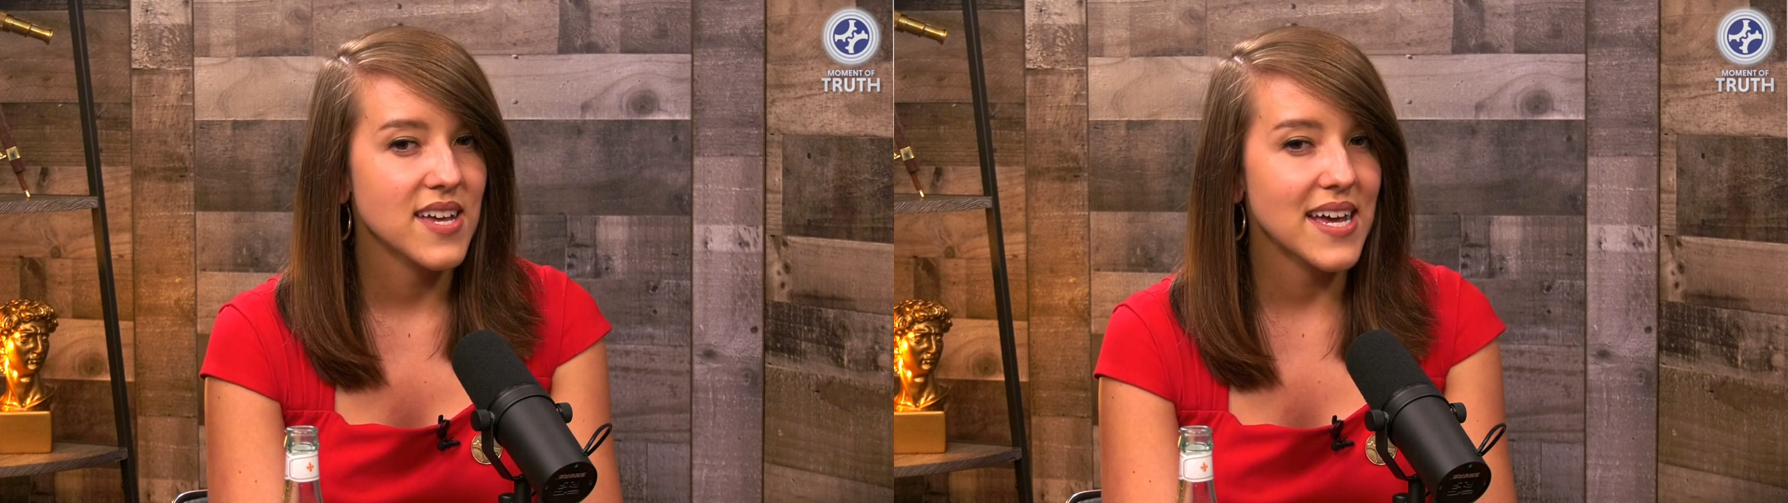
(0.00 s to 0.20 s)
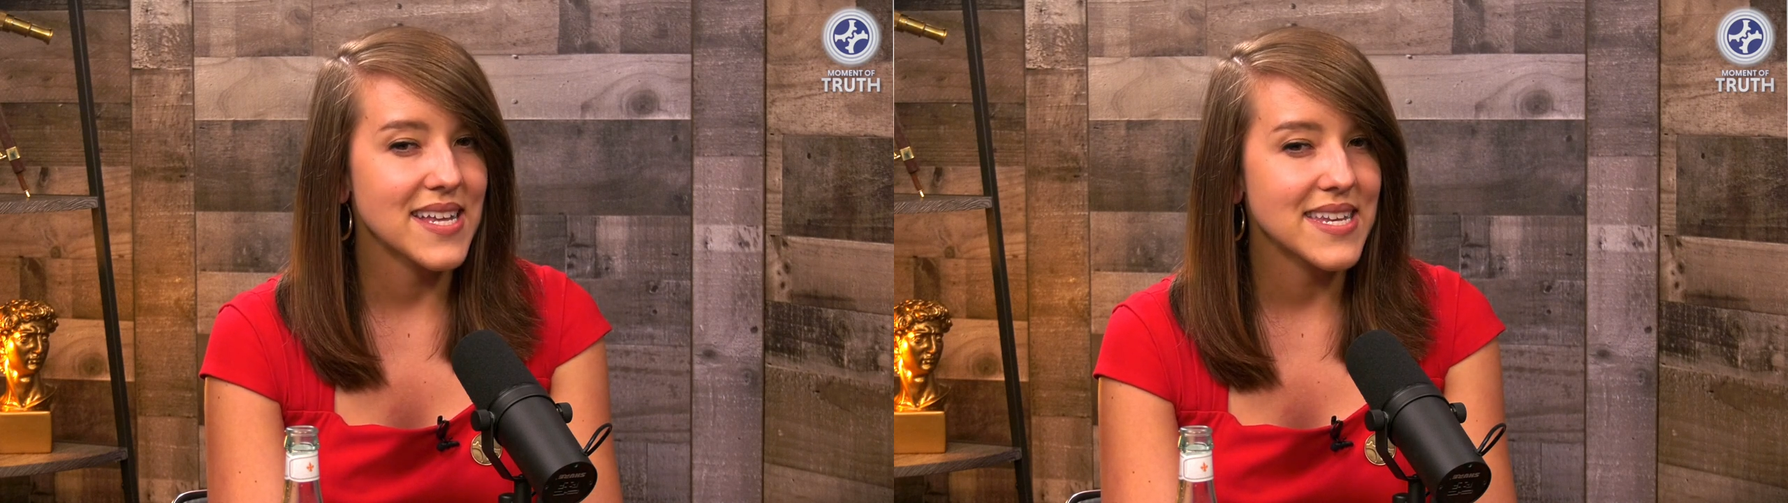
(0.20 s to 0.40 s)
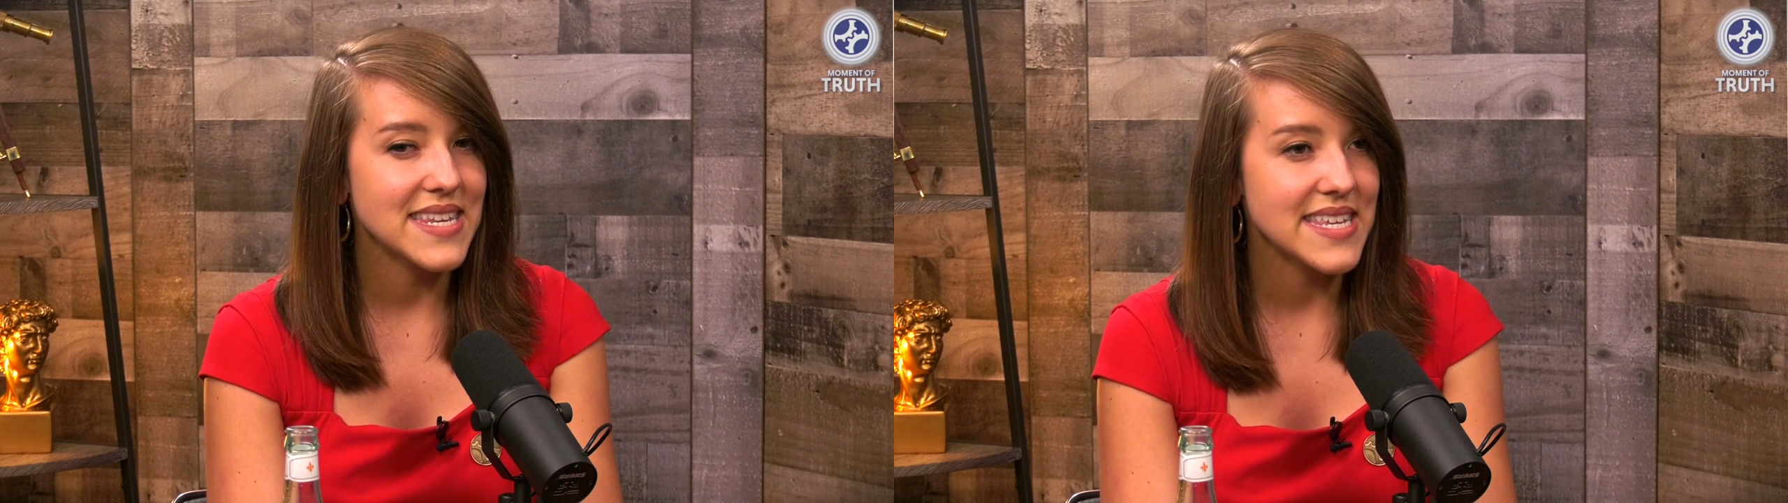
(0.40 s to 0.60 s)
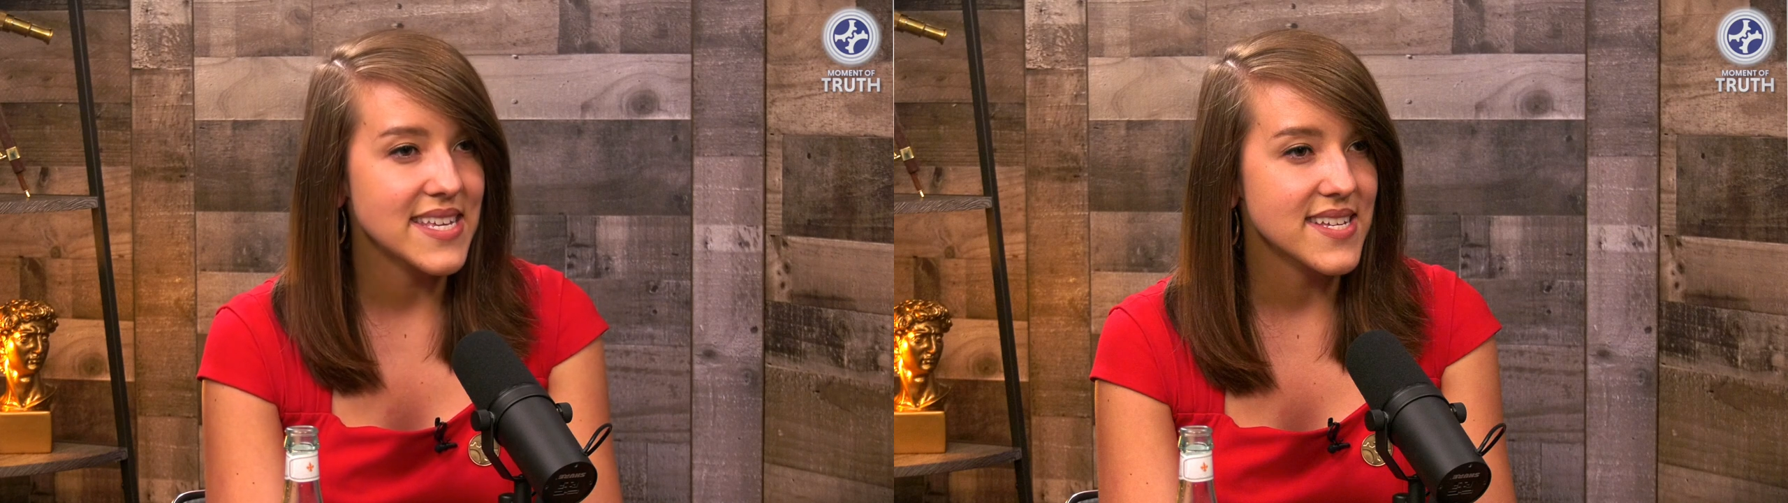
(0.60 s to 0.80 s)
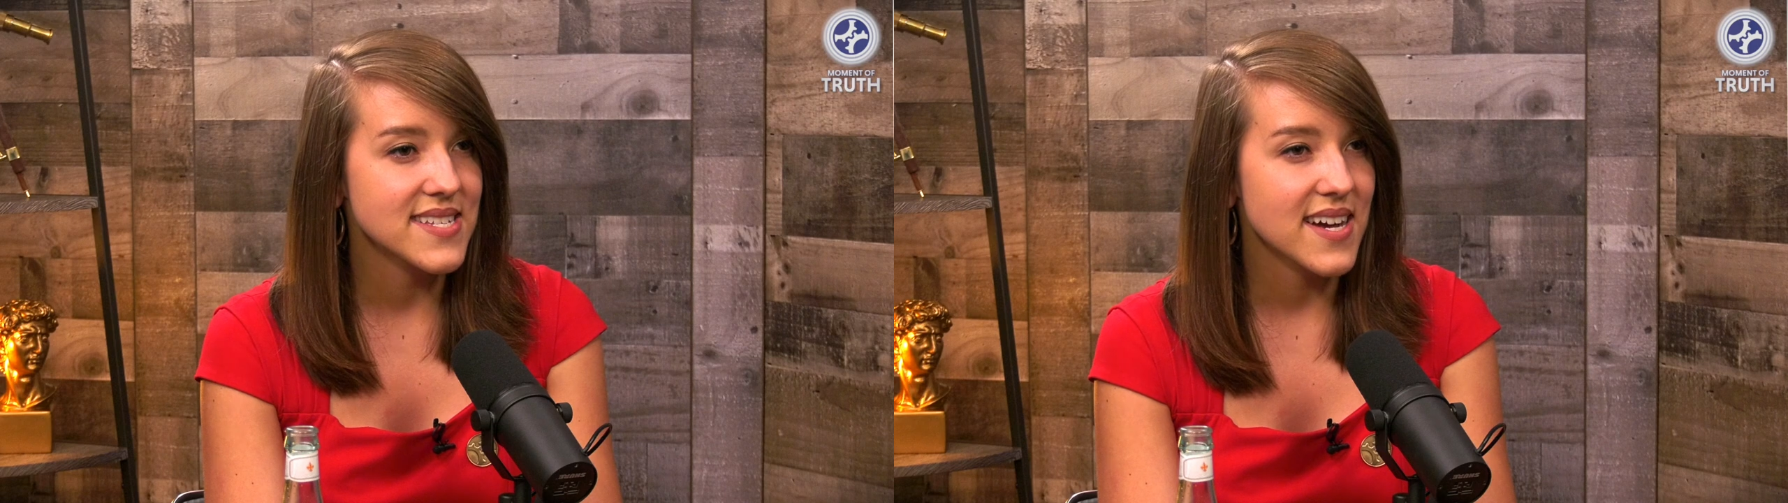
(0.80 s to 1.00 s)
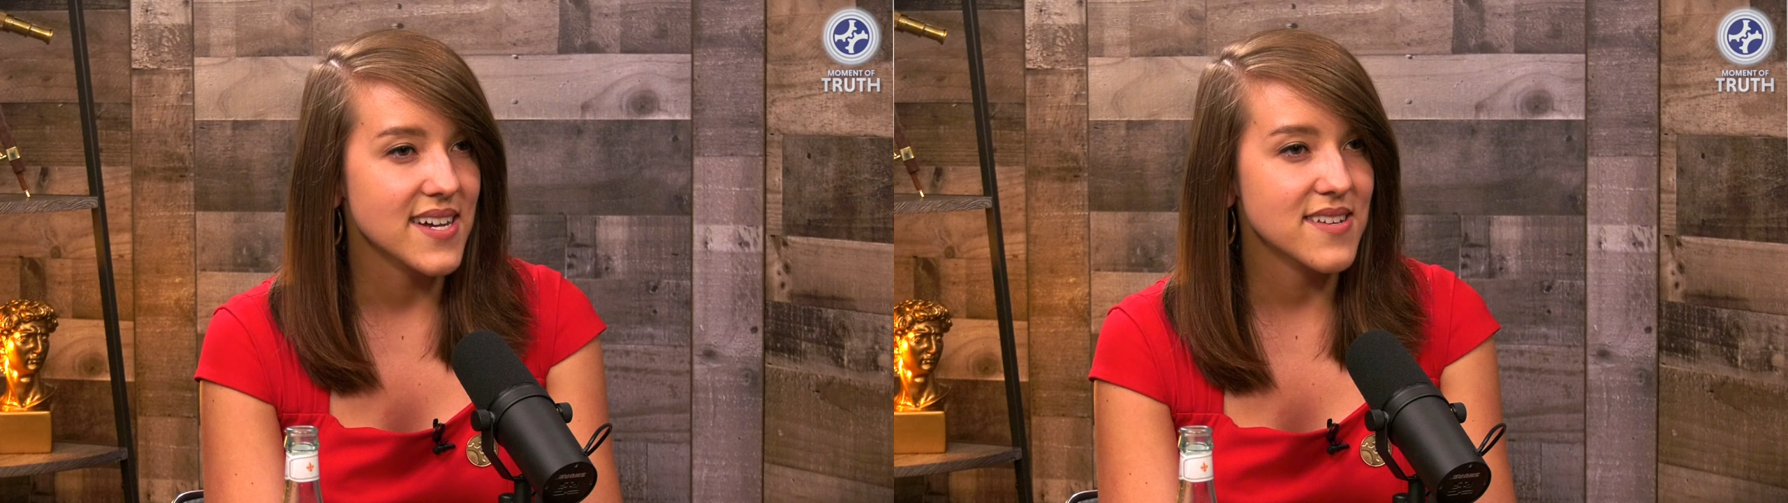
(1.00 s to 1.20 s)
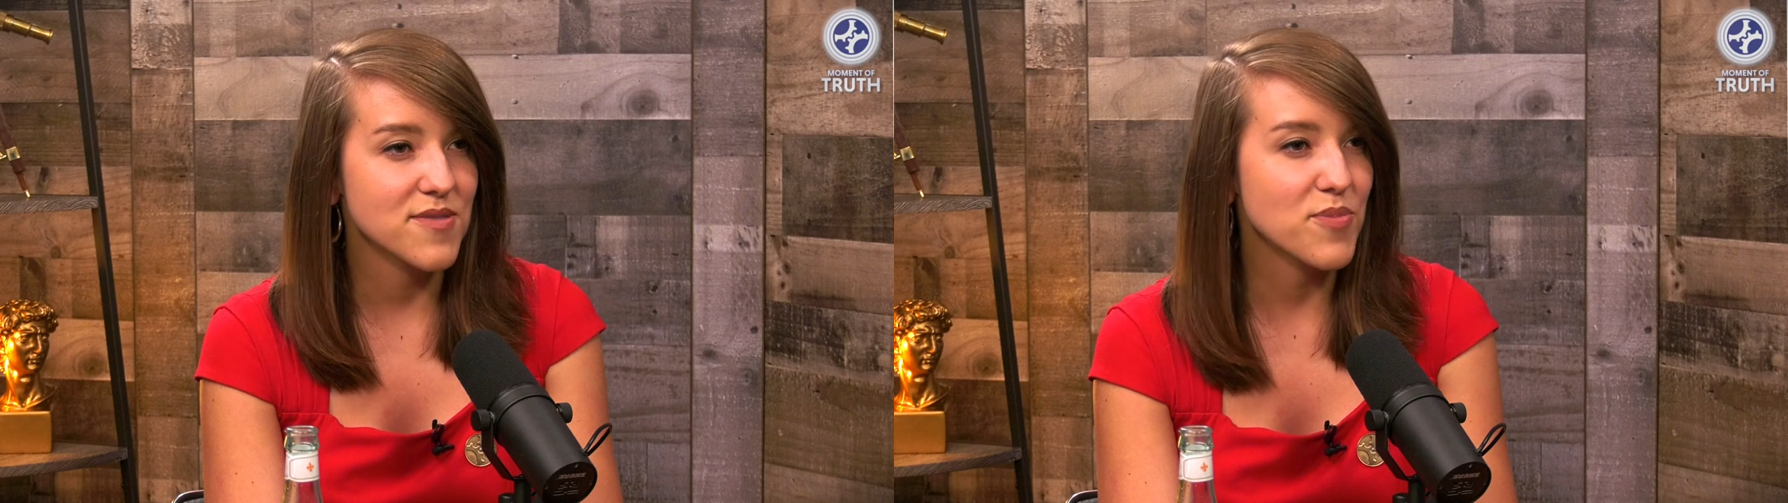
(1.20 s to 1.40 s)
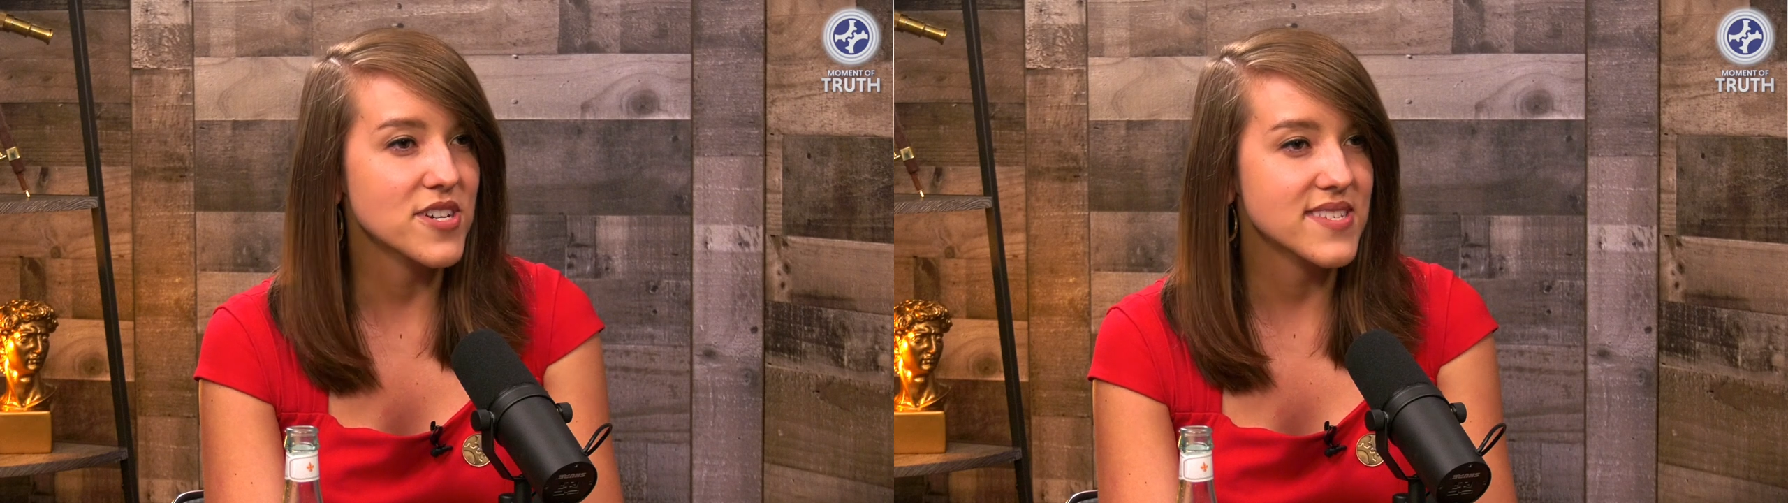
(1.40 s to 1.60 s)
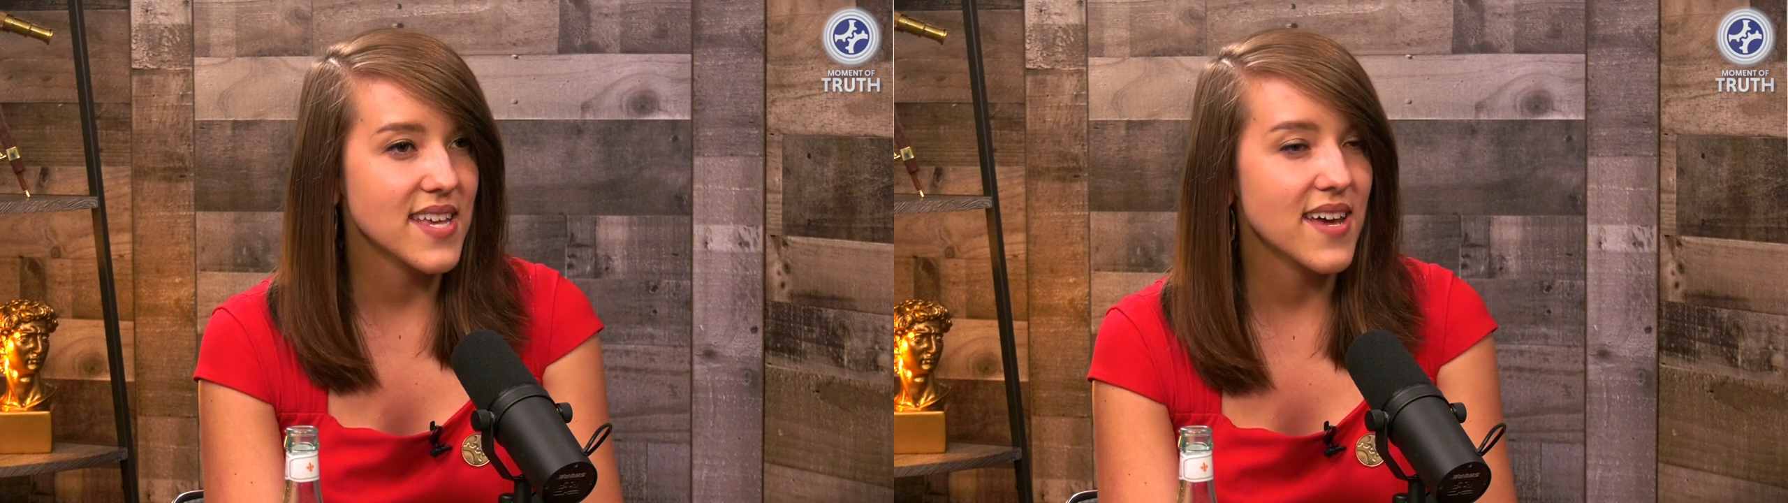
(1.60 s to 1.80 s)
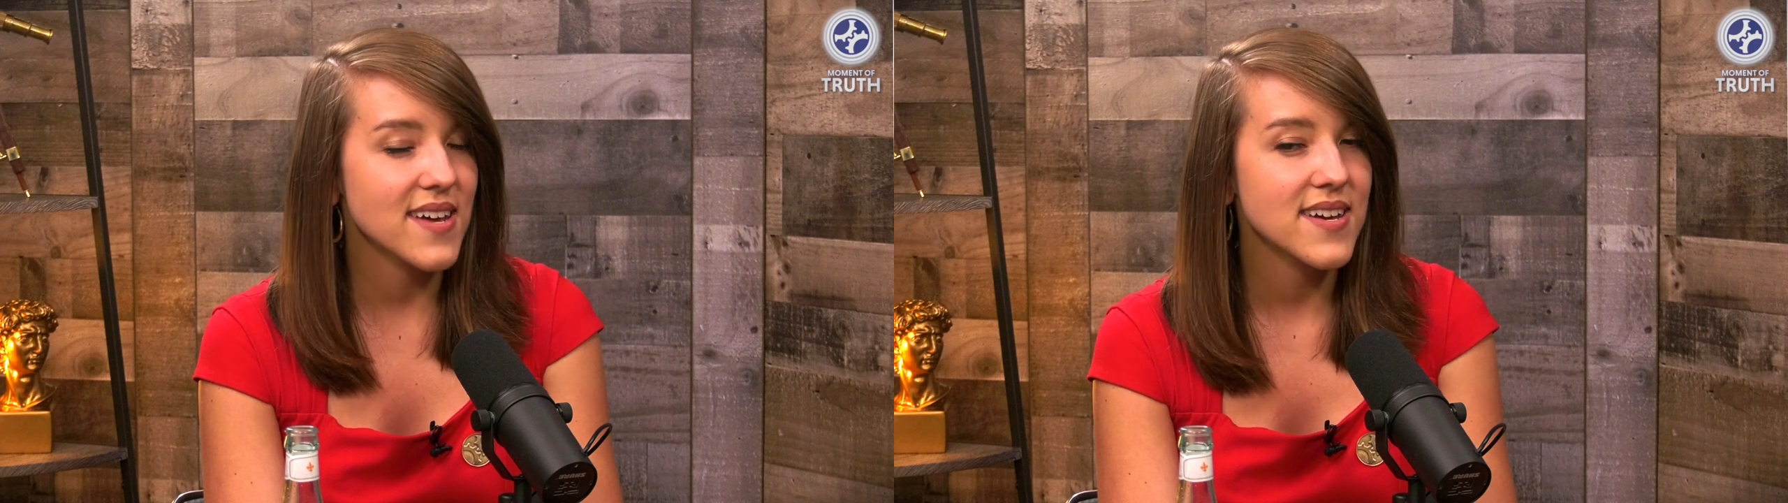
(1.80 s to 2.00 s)
a need per
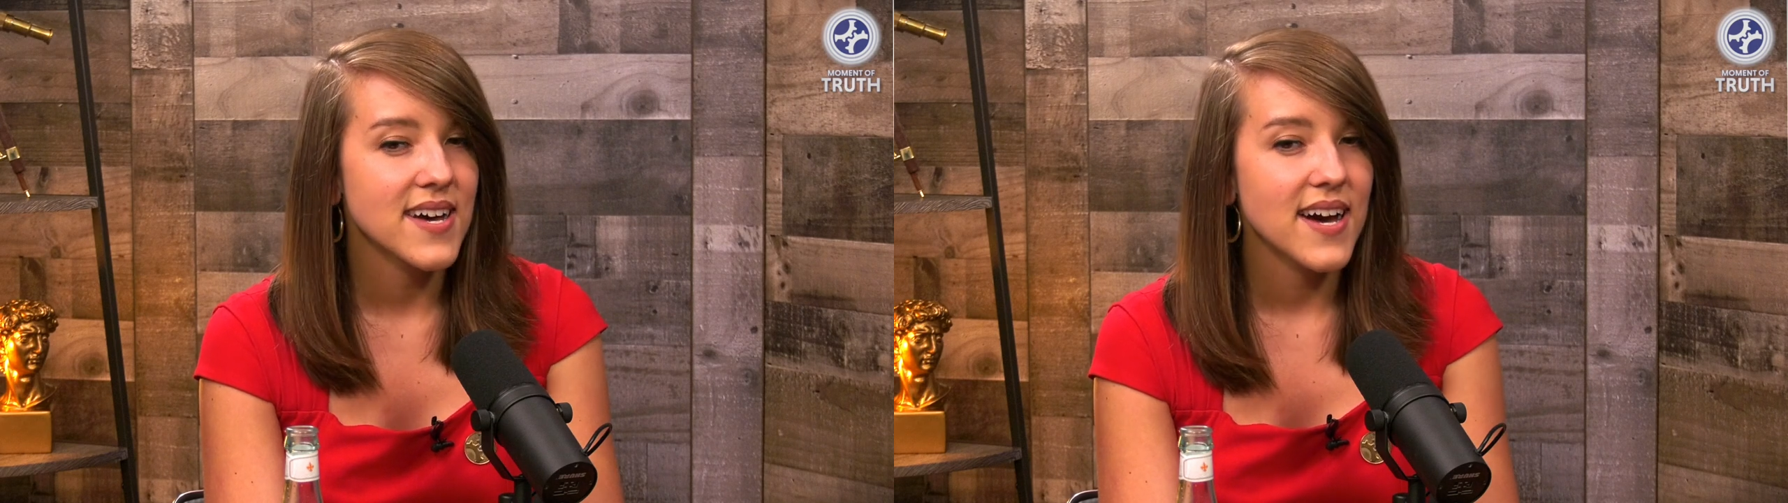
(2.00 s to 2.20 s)
se,